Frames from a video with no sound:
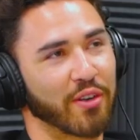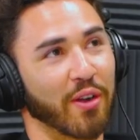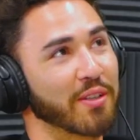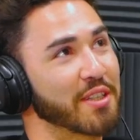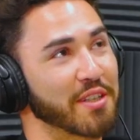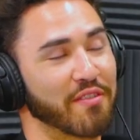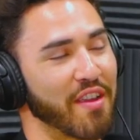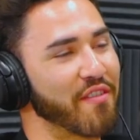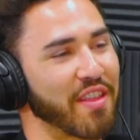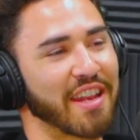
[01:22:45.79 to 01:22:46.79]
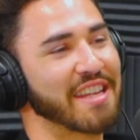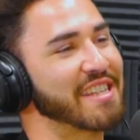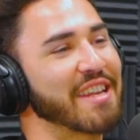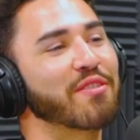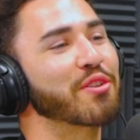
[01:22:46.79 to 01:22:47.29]
and regardless of if that
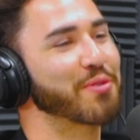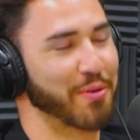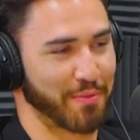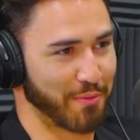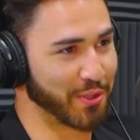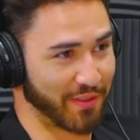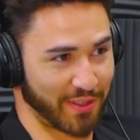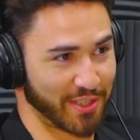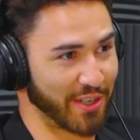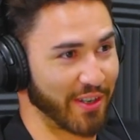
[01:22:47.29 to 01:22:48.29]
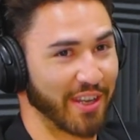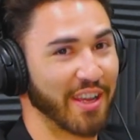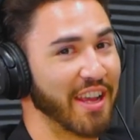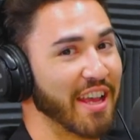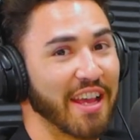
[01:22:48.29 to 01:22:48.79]
is even true, multiverse theory,
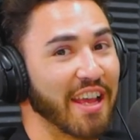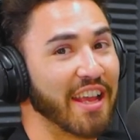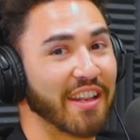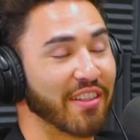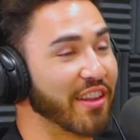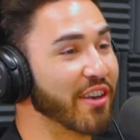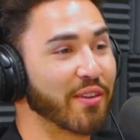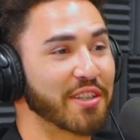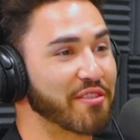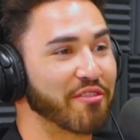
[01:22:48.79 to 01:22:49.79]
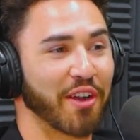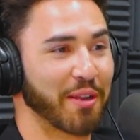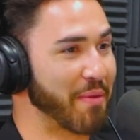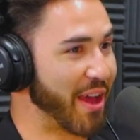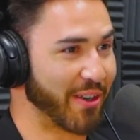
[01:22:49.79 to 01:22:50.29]
right? It literally doesn't
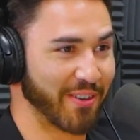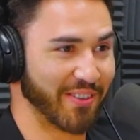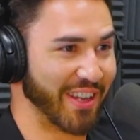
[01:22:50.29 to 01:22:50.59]
fucking matter.